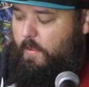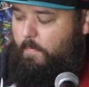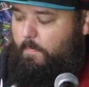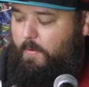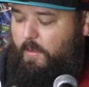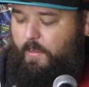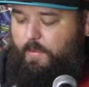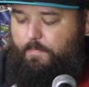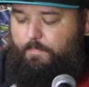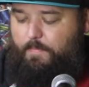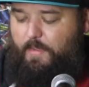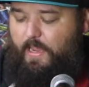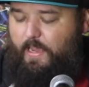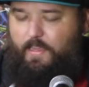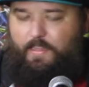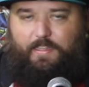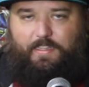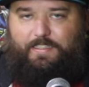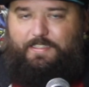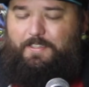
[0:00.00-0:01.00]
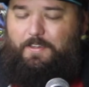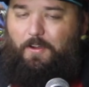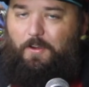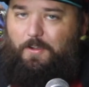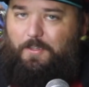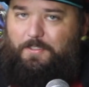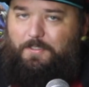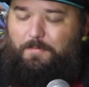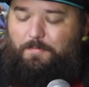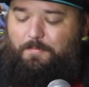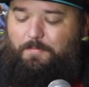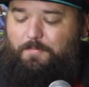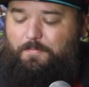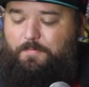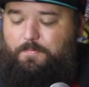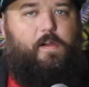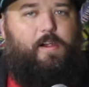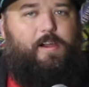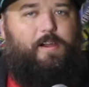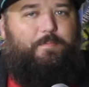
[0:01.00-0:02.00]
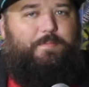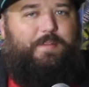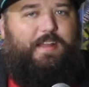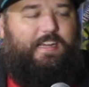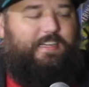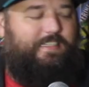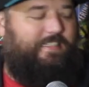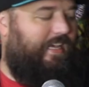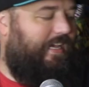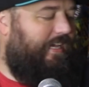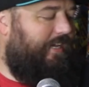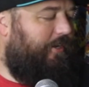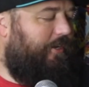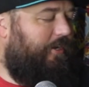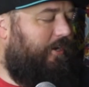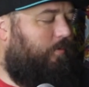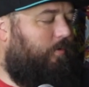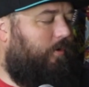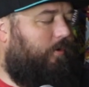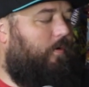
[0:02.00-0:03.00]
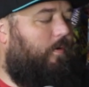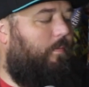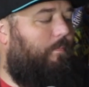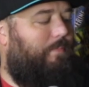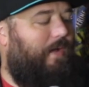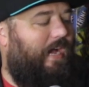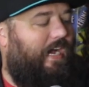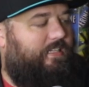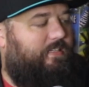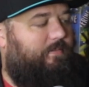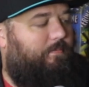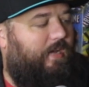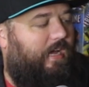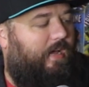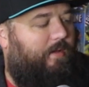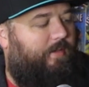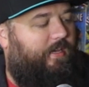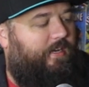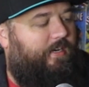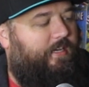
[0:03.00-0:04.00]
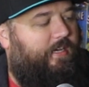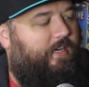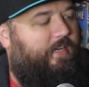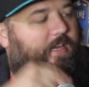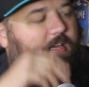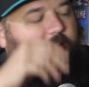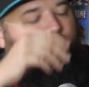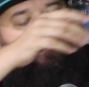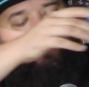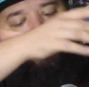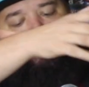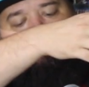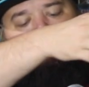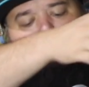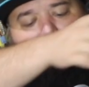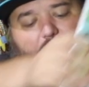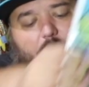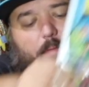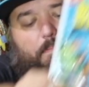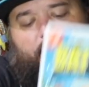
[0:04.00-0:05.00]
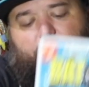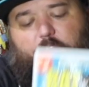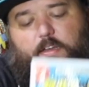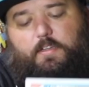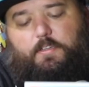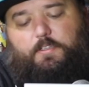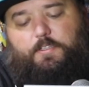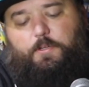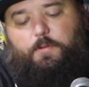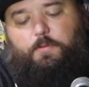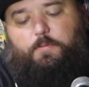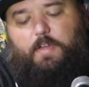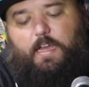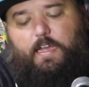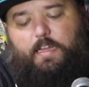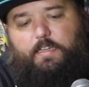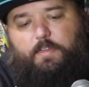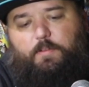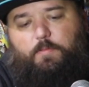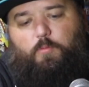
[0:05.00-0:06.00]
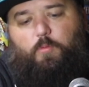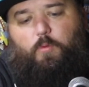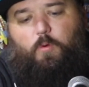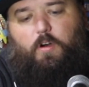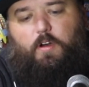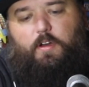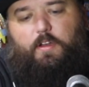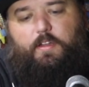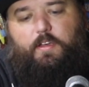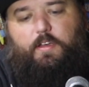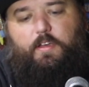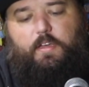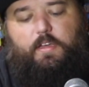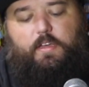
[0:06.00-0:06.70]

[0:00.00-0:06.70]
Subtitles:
But yeah, that's awesome. Up next, gang, you know we're going back to Batman again. And this is Batman 291.